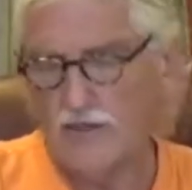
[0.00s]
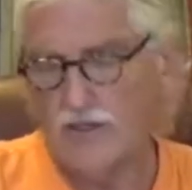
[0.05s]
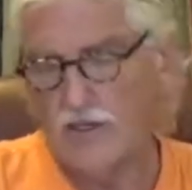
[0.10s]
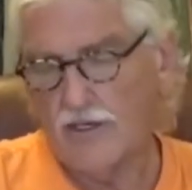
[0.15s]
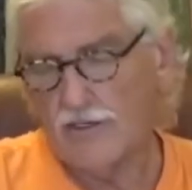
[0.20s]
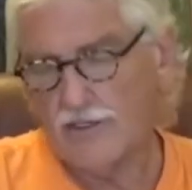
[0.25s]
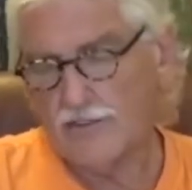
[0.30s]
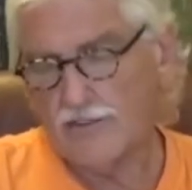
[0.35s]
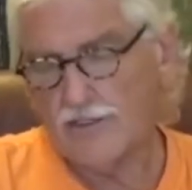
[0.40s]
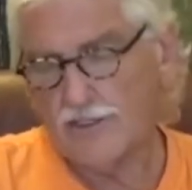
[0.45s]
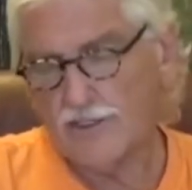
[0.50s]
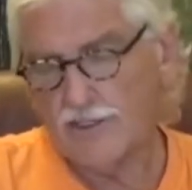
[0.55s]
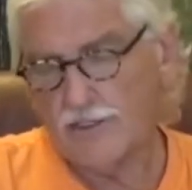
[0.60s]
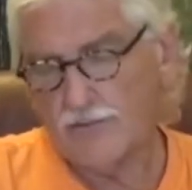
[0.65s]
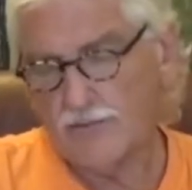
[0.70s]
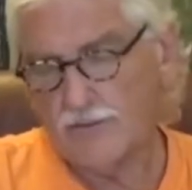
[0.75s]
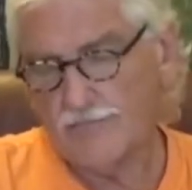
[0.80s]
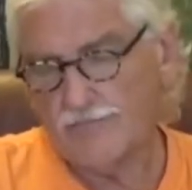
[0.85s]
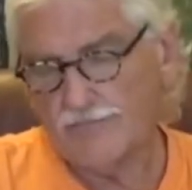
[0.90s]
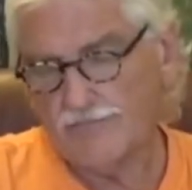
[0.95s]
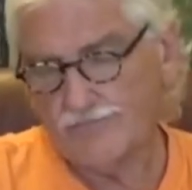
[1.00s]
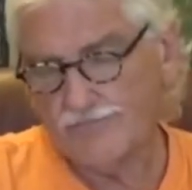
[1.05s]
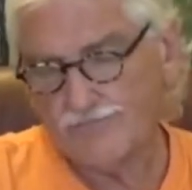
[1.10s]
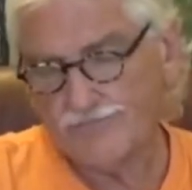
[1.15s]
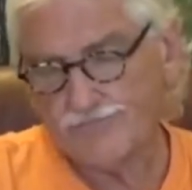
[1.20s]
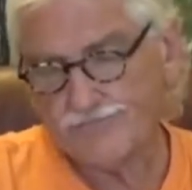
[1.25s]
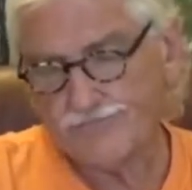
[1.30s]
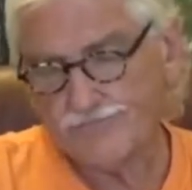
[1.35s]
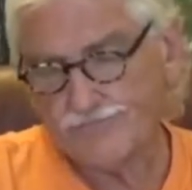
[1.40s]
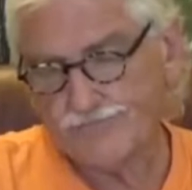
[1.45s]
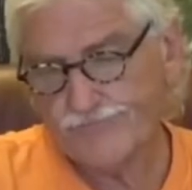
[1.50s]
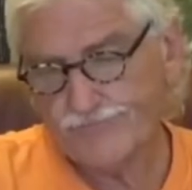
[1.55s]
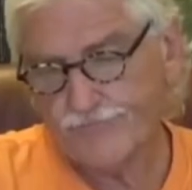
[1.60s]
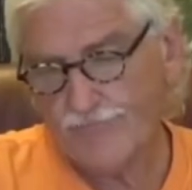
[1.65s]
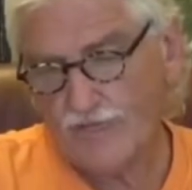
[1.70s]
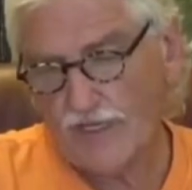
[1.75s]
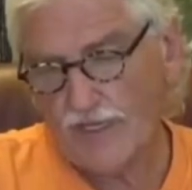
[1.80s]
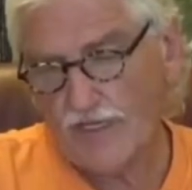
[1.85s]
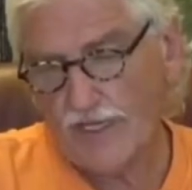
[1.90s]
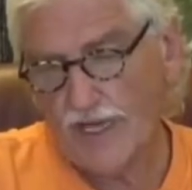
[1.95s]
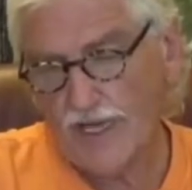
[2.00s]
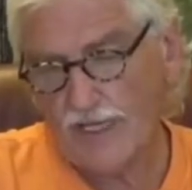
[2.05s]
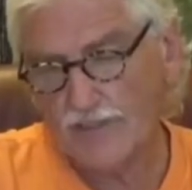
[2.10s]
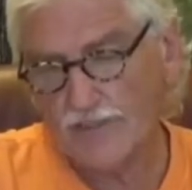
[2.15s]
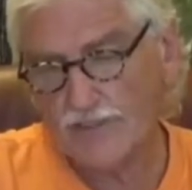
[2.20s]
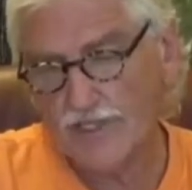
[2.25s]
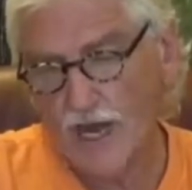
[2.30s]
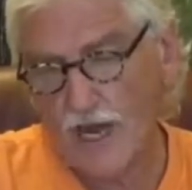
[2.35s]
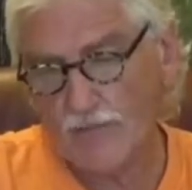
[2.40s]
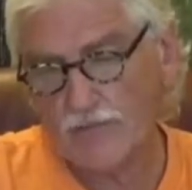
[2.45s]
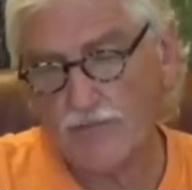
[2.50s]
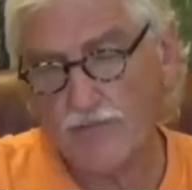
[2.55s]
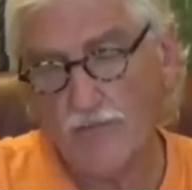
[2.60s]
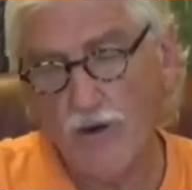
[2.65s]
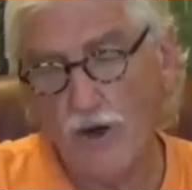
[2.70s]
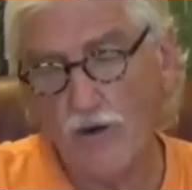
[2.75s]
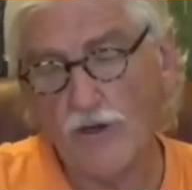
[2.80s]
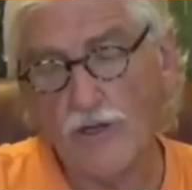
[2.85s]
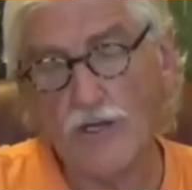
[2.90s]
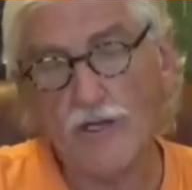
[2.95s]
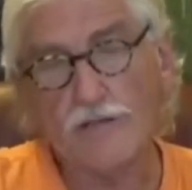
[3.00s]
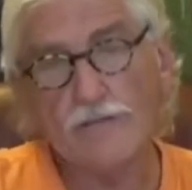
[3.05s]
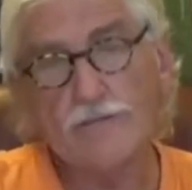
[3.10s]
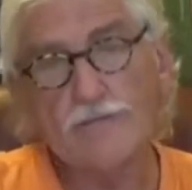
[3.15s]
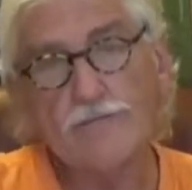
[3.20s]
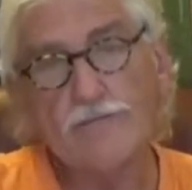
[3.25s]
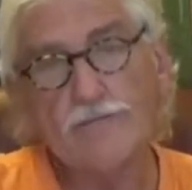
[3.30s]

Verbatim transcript: Oh, this is a good one. Can't stop smoking.